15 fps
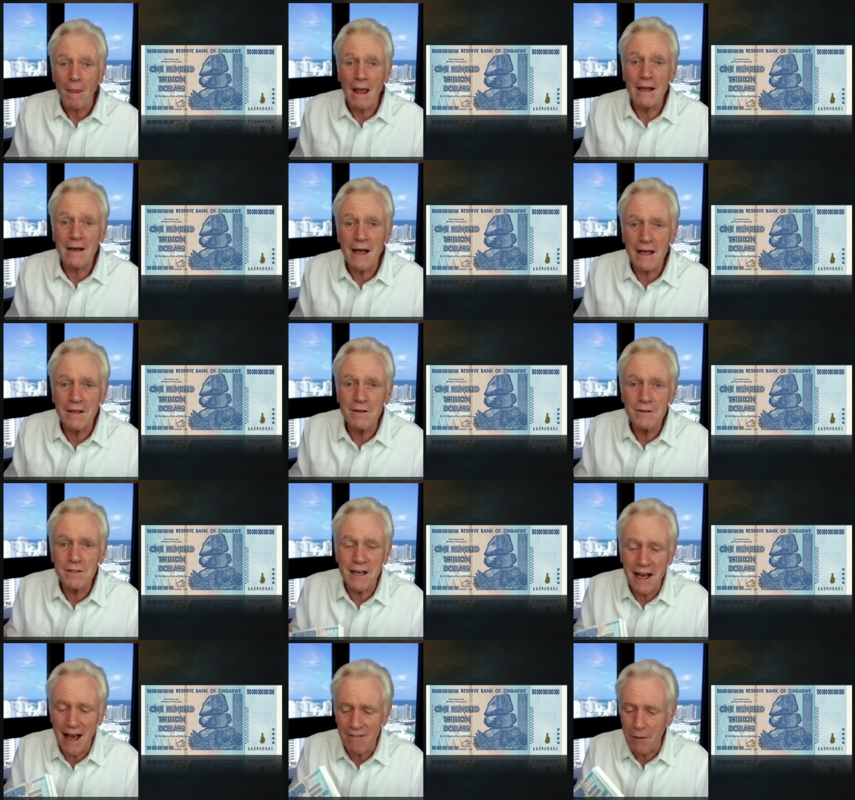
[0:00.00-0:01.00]
And I used
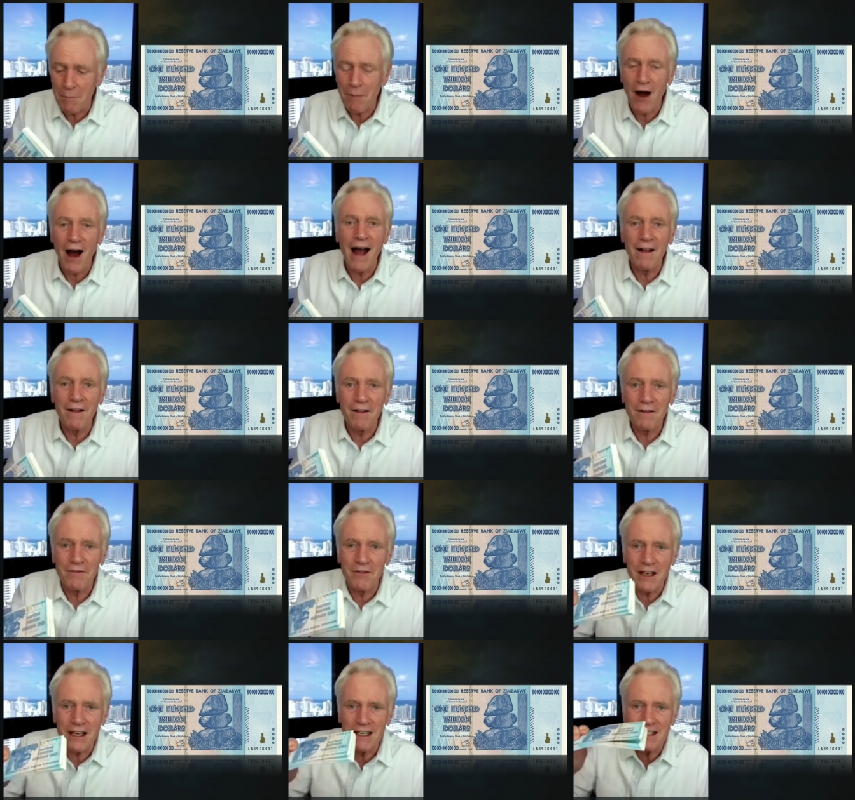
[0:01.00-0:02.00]
to have a pile
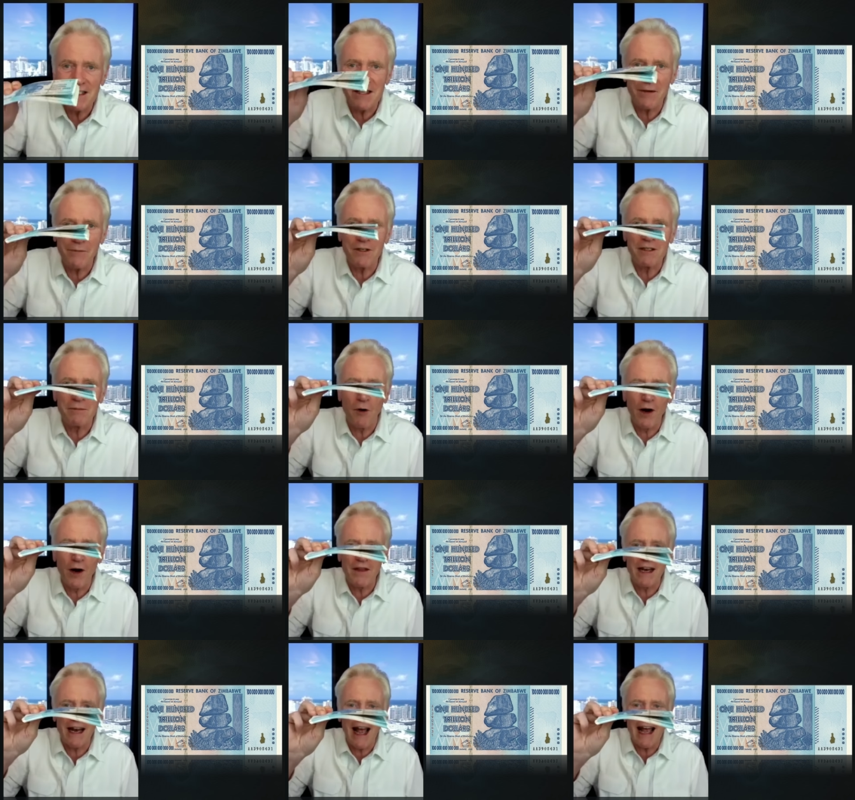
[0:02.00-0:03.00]
of these that was more
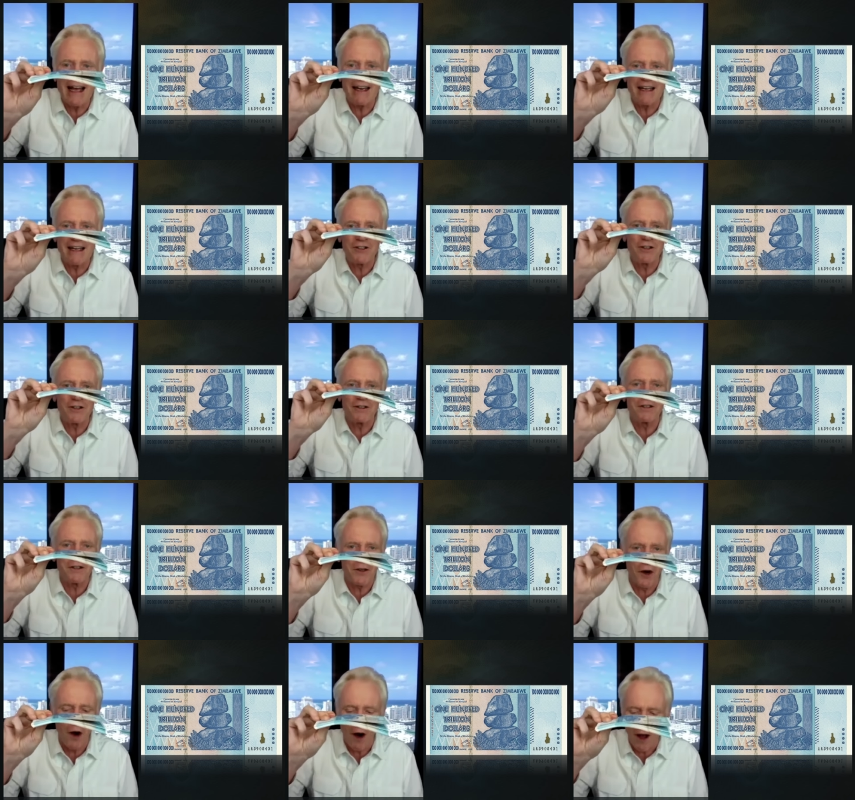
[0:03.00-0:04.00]
than eight inches
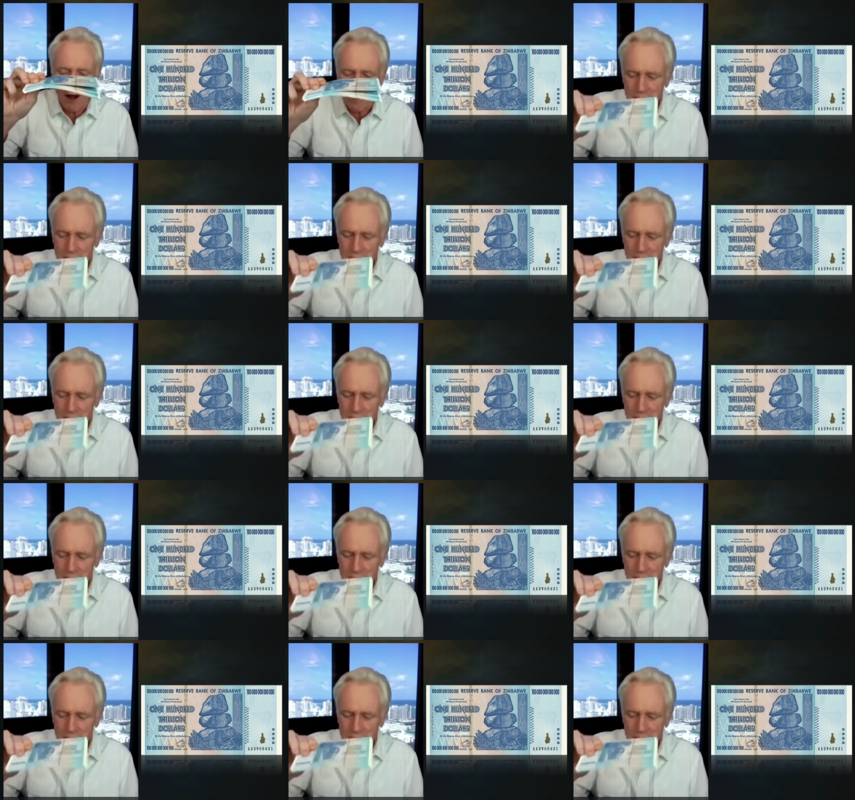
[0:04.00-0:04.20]
tall.